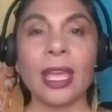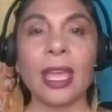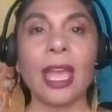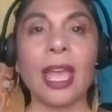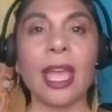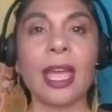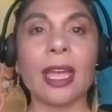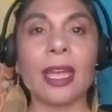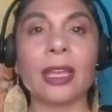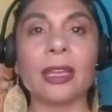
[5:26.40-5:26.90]

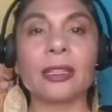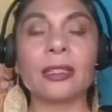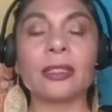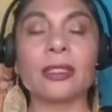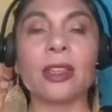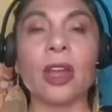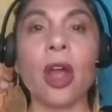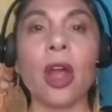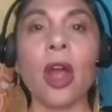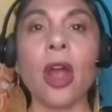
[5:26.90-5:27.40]
And
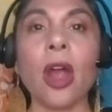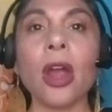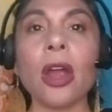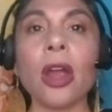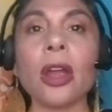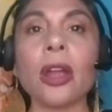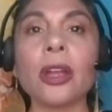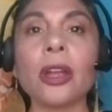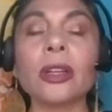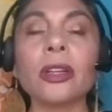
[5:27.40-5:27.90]

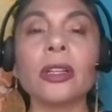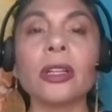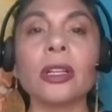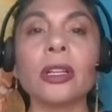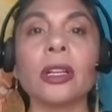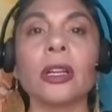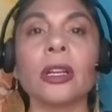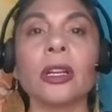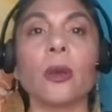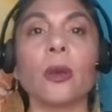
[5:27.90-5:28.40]
our
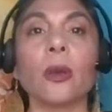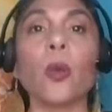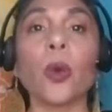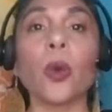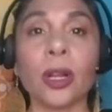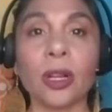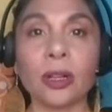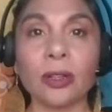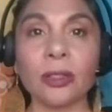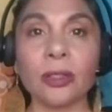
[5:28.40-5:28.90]

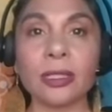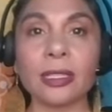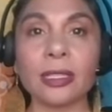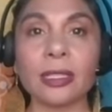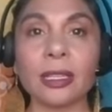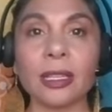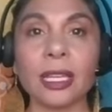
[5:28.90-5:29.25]
world